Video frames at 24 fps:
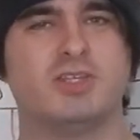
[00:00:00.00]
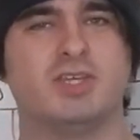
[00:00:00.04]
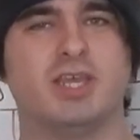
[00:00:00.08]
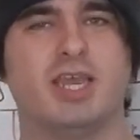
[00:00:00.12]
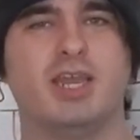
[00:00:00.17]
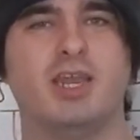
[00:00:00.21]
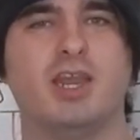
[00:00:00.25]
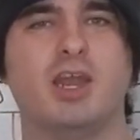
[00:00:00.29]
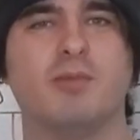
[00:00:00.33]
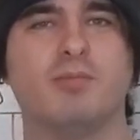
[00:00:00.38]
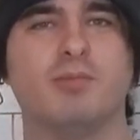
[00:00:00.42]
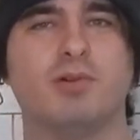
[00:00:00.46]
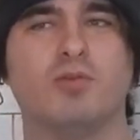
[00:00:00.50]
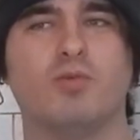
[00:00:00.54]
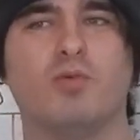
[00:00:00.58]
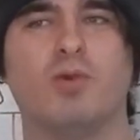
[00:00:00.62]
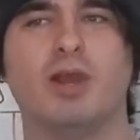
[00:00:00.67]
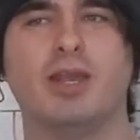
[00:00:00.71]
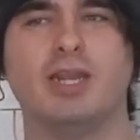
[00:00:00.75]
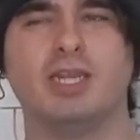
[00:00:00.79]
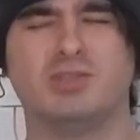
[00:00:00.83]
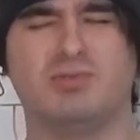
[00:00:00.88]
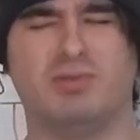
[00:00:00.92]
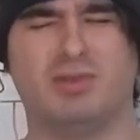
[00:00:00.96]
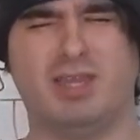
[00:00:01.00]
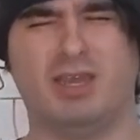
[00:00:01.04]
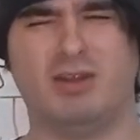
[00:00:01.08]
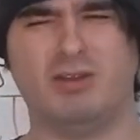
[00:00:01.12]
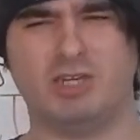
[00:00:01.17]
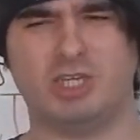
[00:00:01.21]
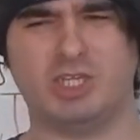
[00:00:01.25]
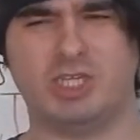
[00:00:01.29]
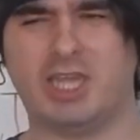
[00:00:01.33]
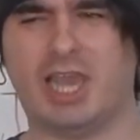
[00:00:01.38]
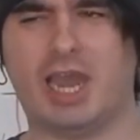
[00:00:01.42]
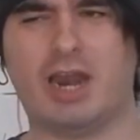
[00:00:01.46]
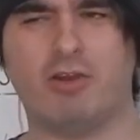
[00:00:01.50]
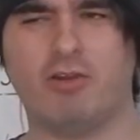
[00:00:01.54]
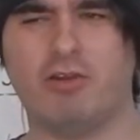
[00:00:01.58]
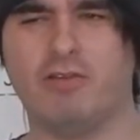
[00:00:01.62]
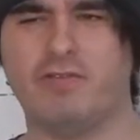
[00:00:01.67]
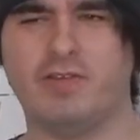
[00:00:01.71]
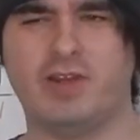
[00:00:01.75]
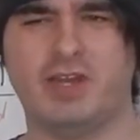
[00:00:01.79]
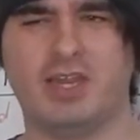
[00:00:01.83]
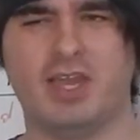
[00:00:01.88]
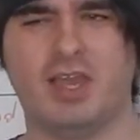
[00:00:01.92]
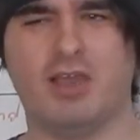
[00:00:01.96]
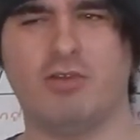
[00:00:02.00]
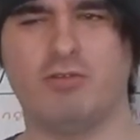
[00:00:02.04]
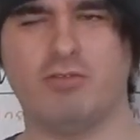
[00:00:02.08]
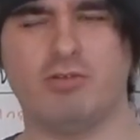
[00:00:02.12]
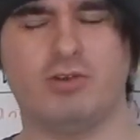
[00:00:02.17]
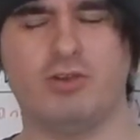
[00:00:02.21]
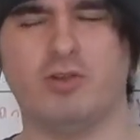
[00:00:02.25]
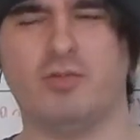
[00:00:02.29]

And number 1 is without a shadow of a doubt,